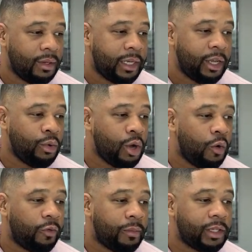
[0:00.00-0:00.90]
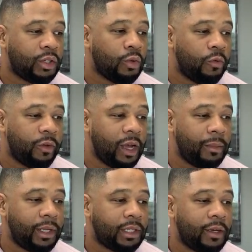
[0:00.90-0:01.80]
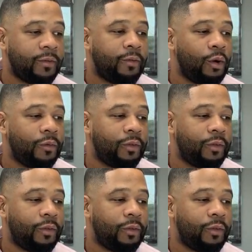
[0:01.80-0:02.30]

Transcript: Can you go from a two family to a four